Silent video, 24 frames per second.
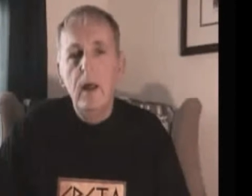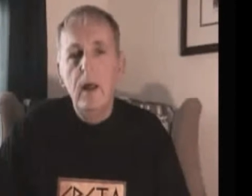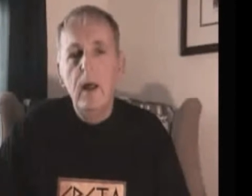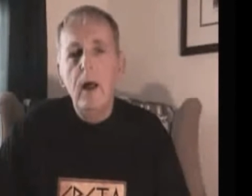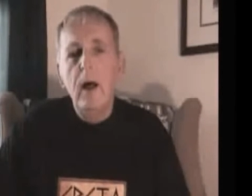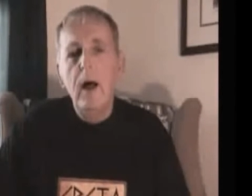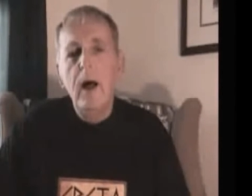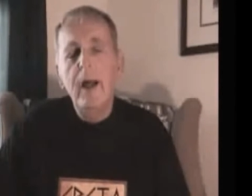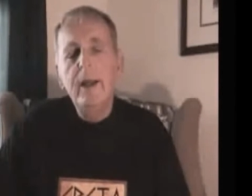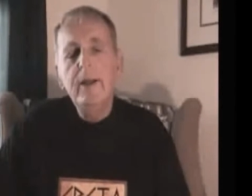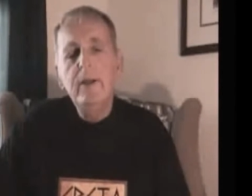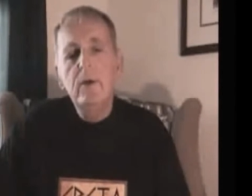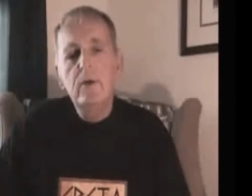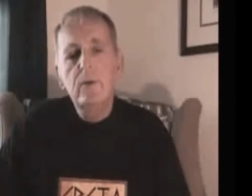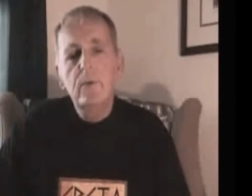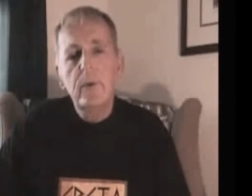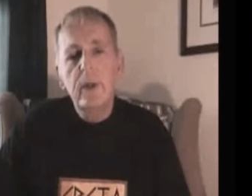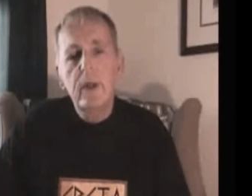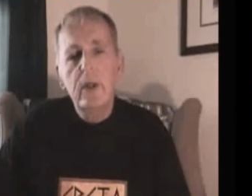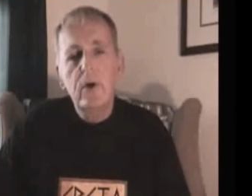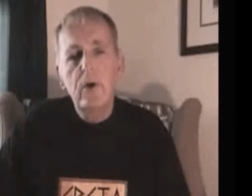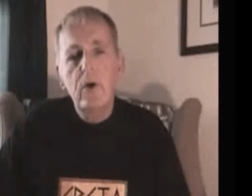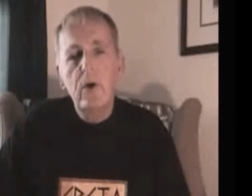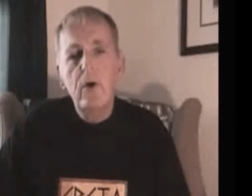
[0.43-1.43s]
I don't
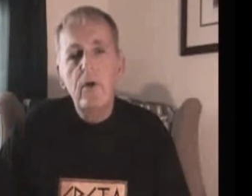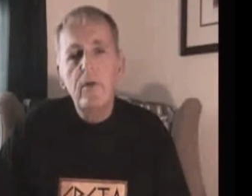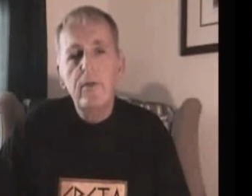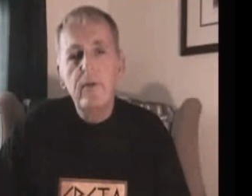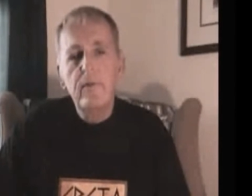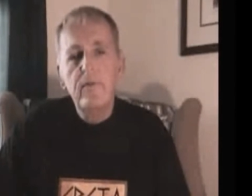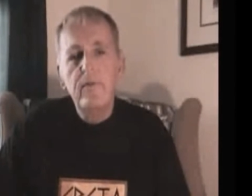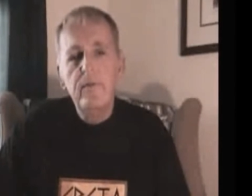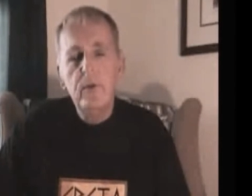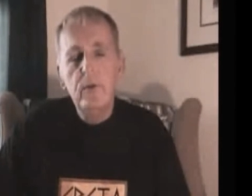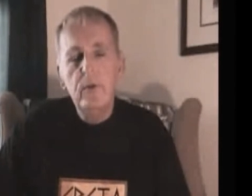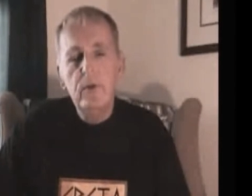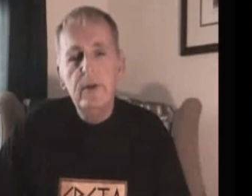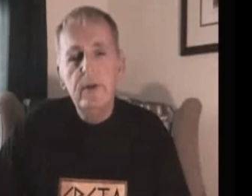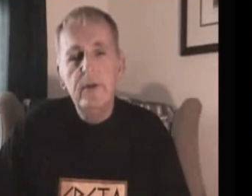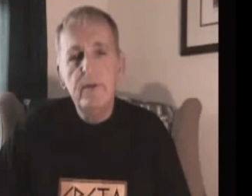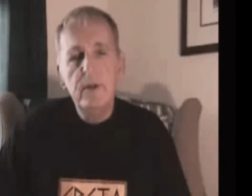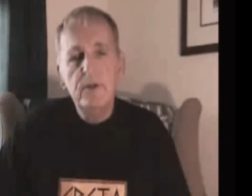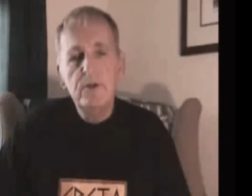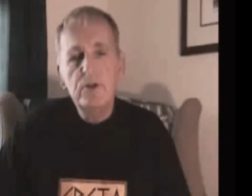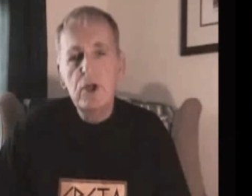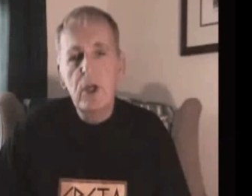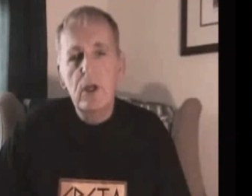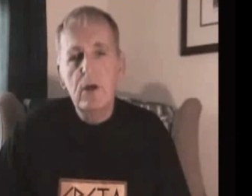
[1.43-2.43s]
recall the food in
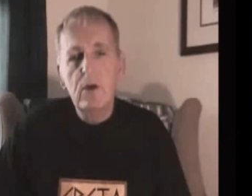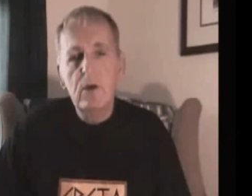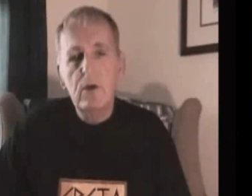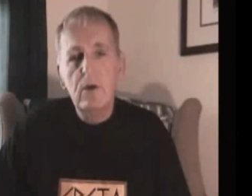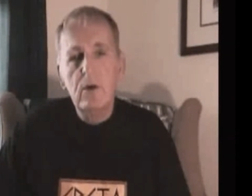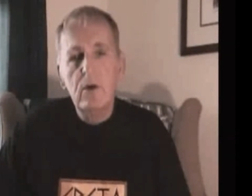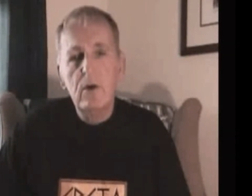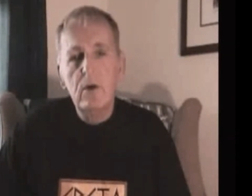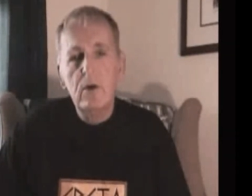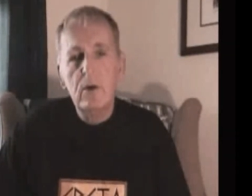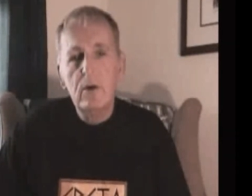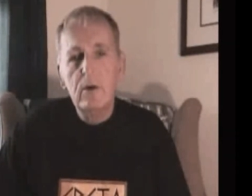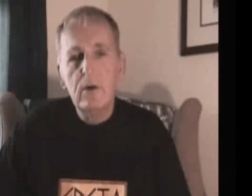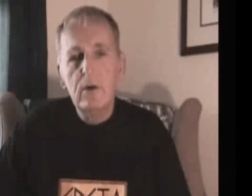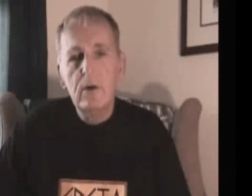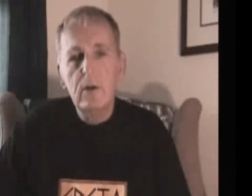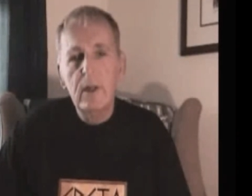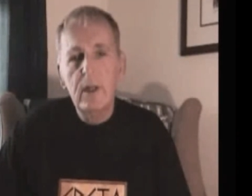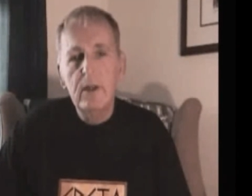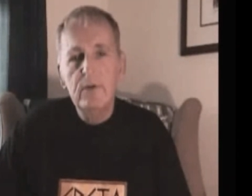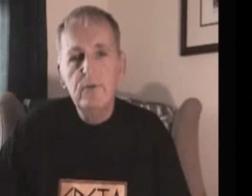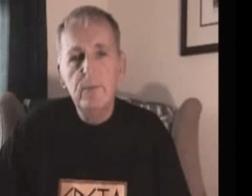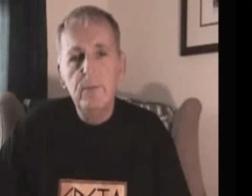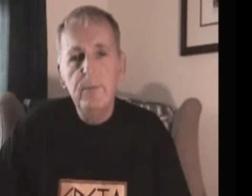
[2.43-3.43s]
the chow hall
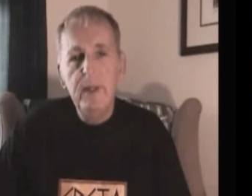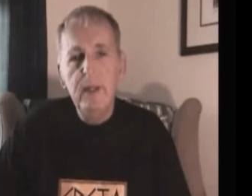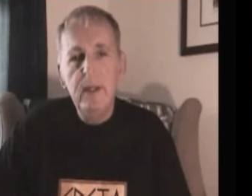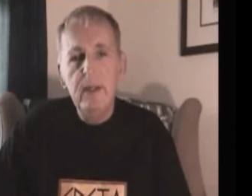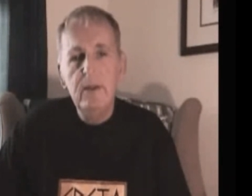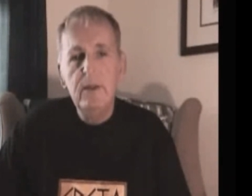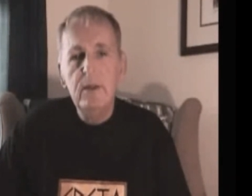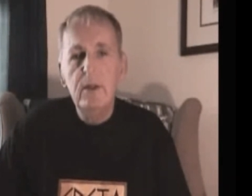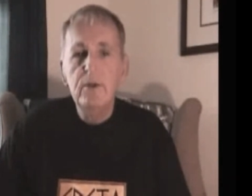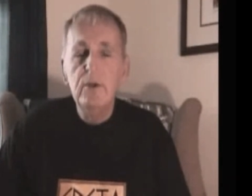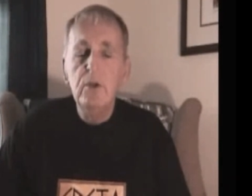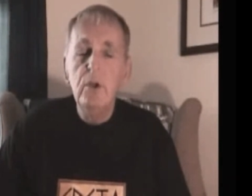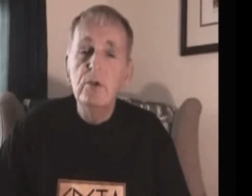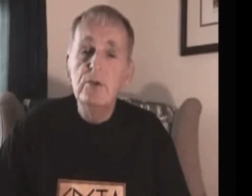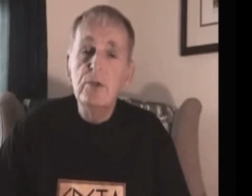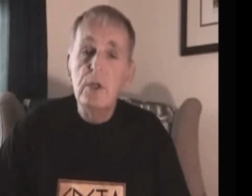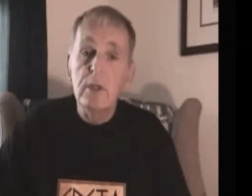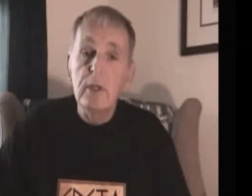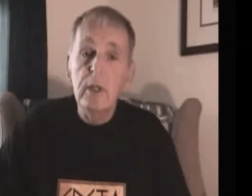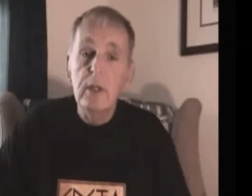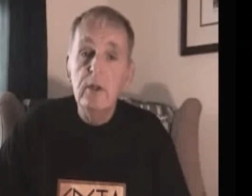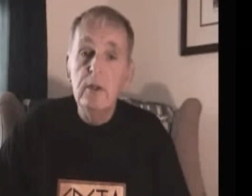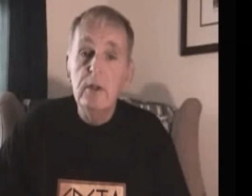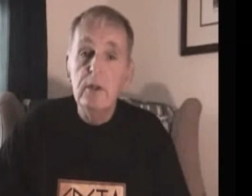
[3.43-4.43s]
as being
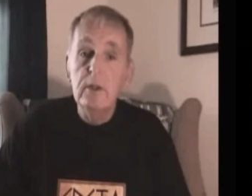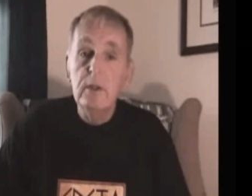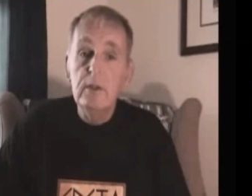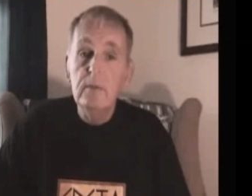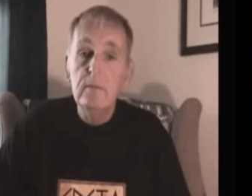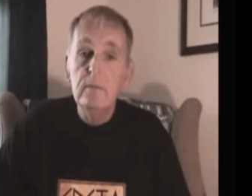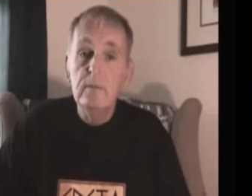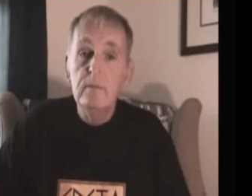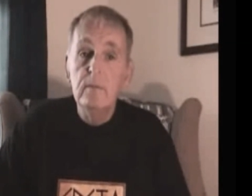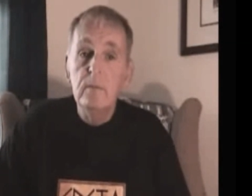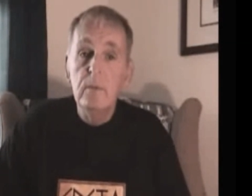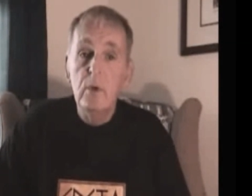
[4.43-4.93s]
unusually good